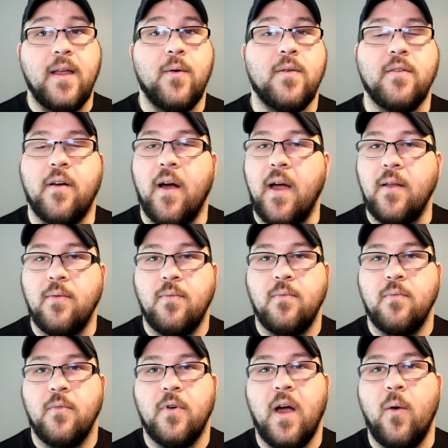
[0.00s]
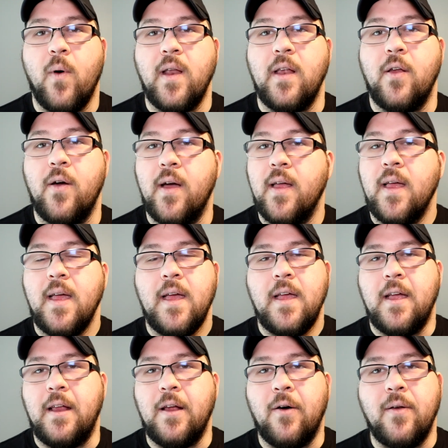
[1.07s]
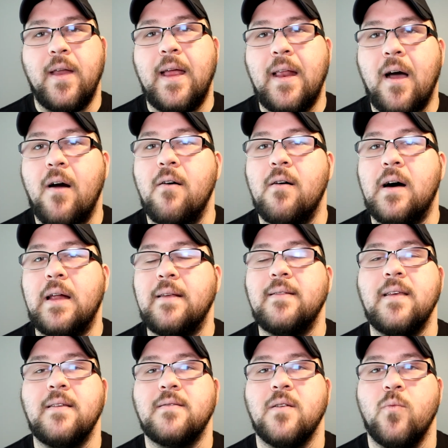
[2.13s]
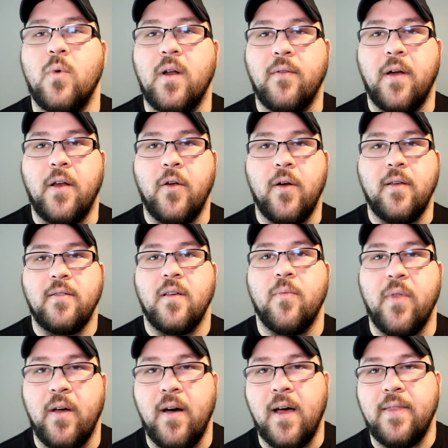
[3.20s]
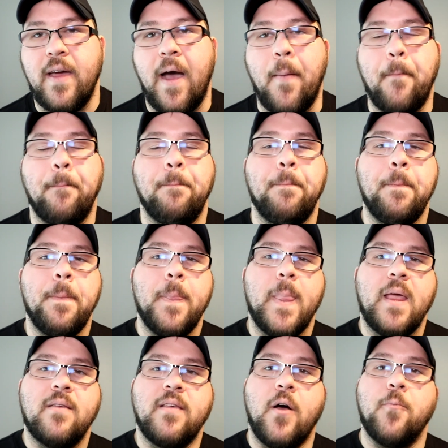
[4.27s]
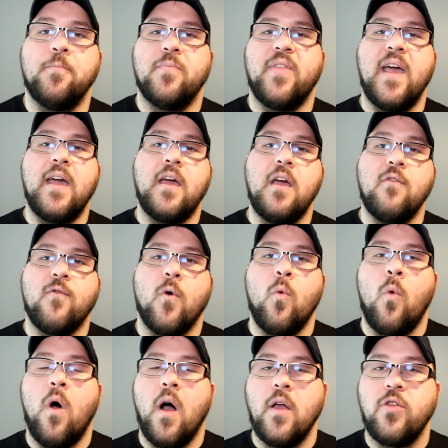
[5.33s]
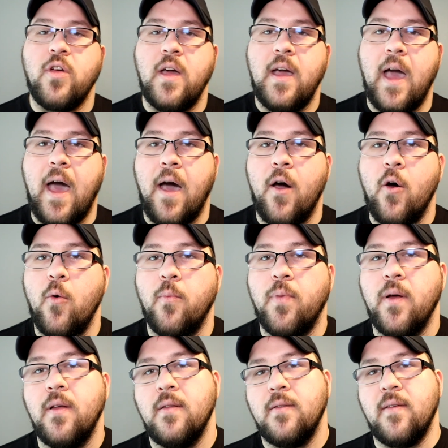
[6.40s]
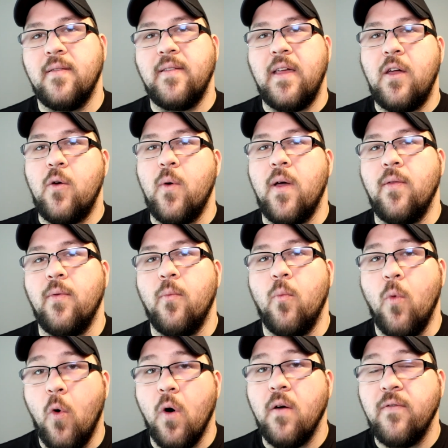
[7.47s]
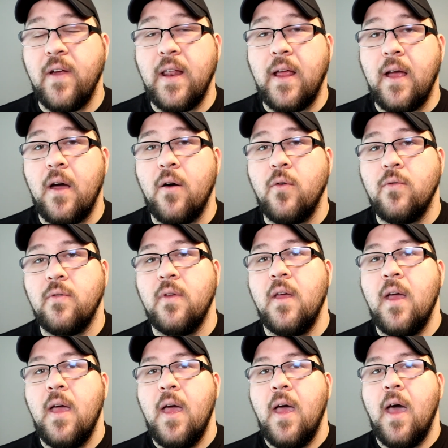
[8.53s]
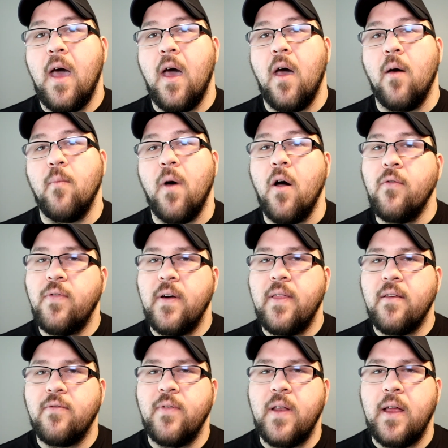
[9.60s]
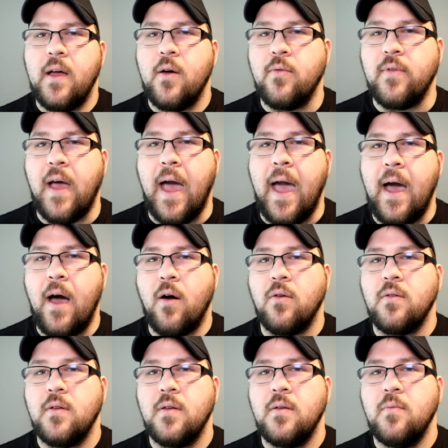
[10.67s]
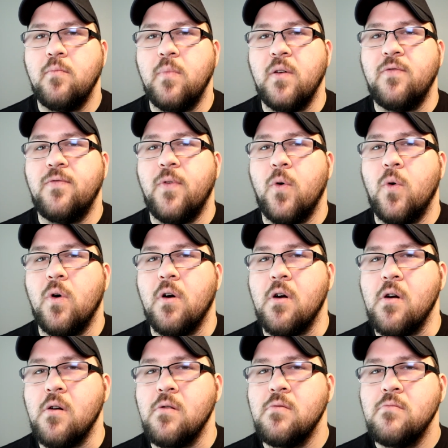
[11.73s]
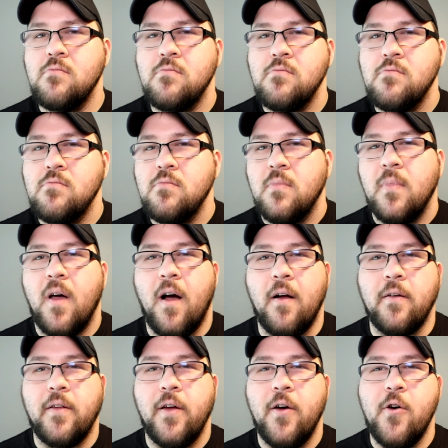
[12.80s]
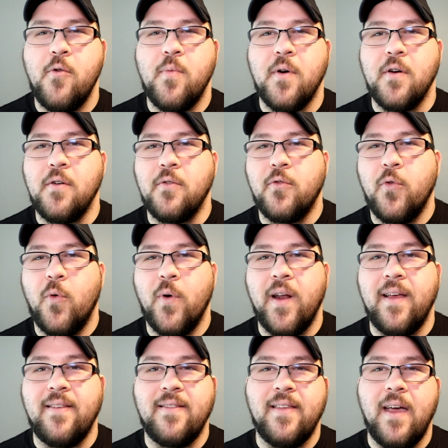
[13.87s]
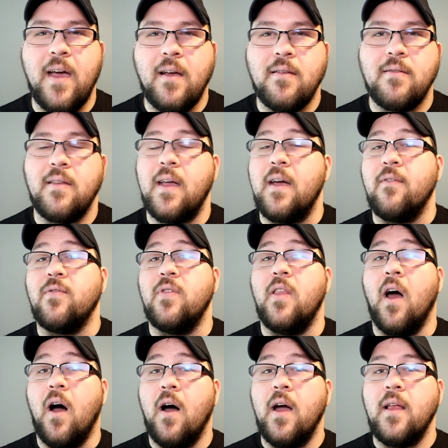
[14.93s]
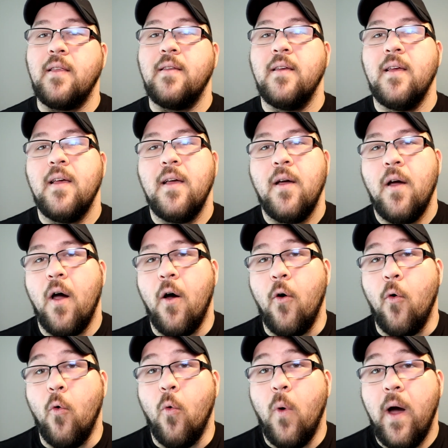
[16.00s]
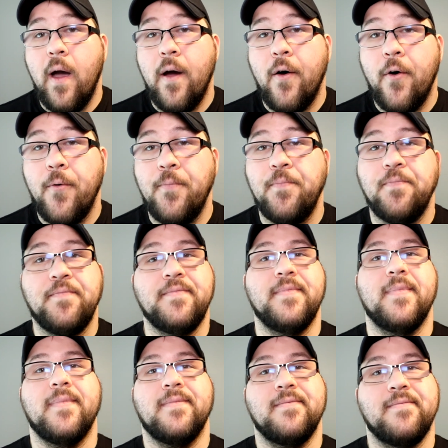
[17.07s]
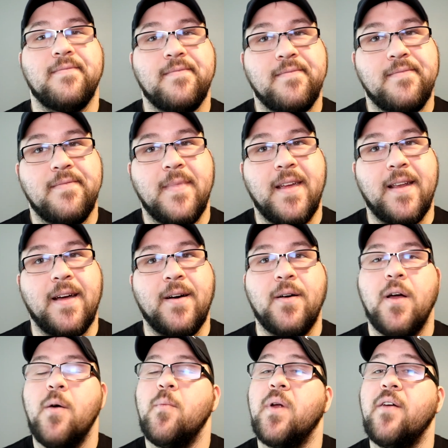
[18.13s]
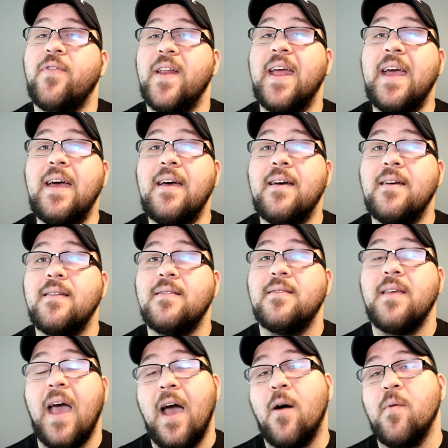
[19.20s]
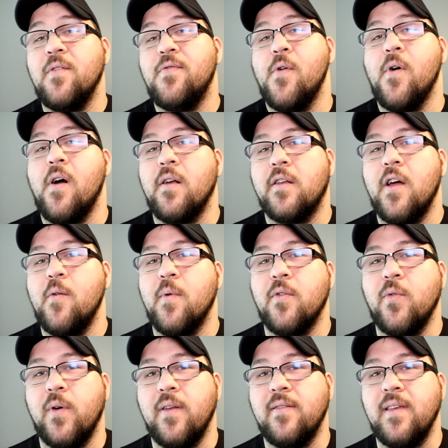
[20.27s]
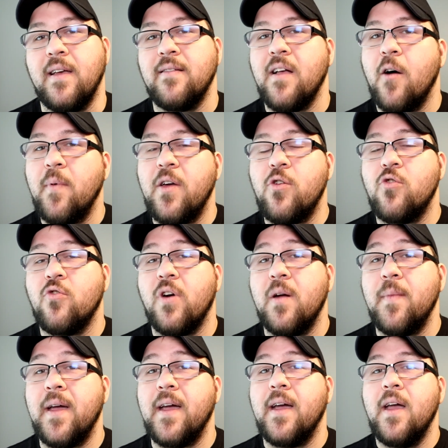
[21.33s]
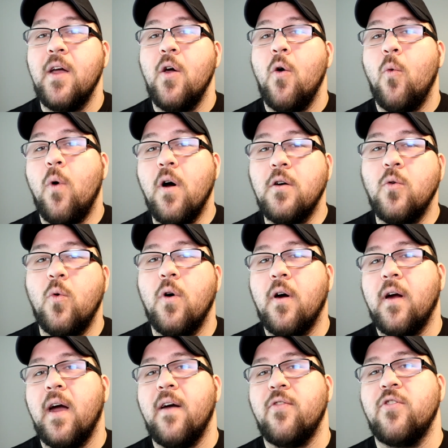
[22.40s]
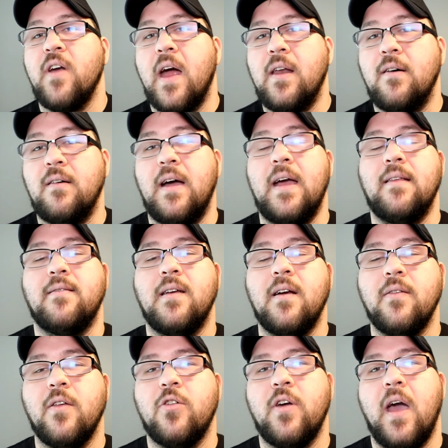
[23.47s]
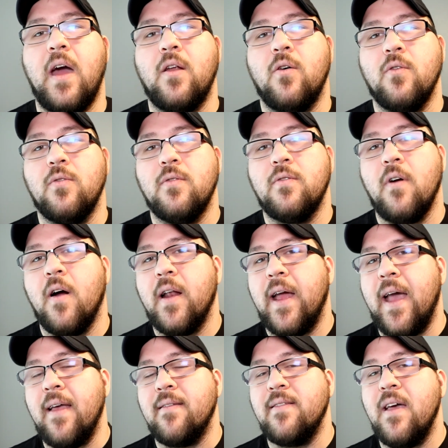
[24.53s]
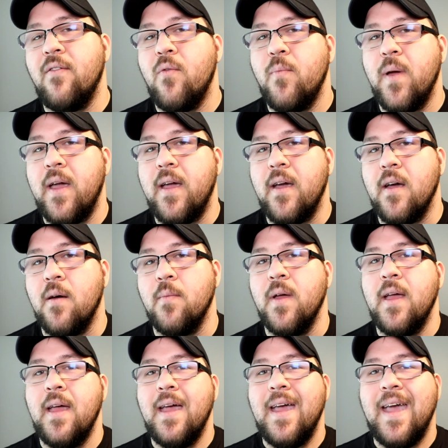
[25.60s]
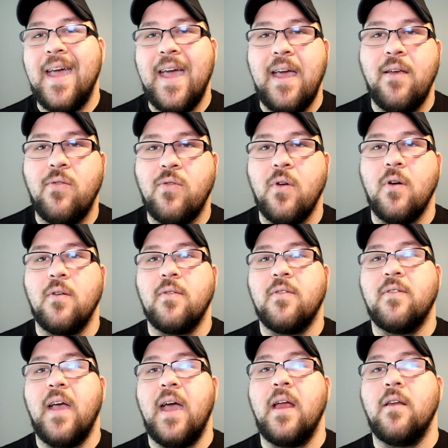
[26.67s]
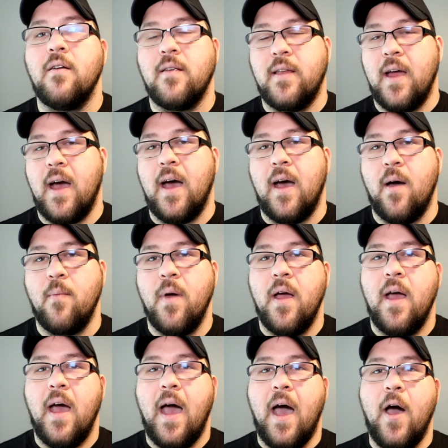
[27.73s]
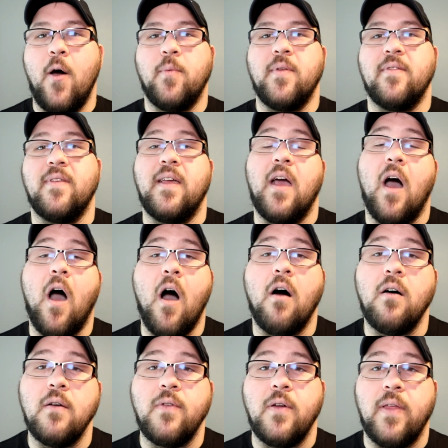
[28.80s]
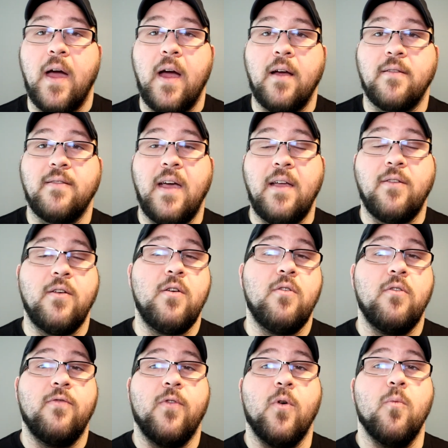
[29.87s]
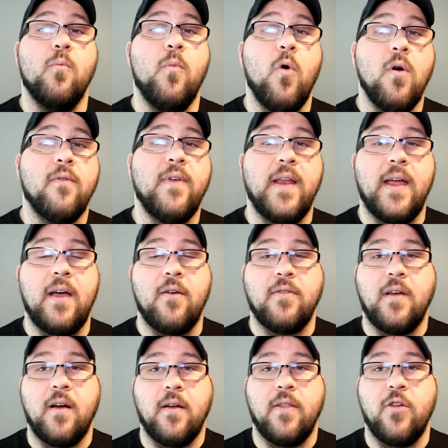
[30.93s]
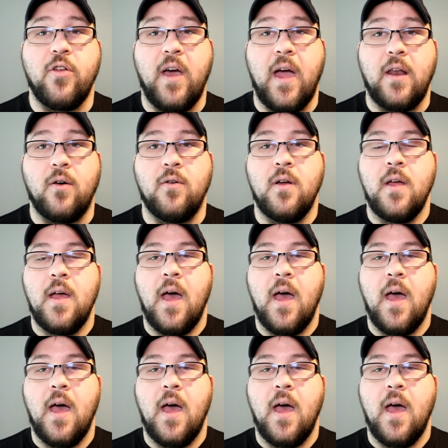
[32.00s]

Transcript: It was a great way to do it. You don't need a whole lot of system whenever you're doing something like that. So thank you for watching. I hope to see you in more videos. Hopefully this video's out before October 26th. If not, oh well, you know. But if it is out before October 26th, I'll be streaming World of Warcraft Shadowlands here on the channel starting at 7 p.m. Eastern Standard Time. I hope to see all of you there. Stay tuned for more videos here on the channel.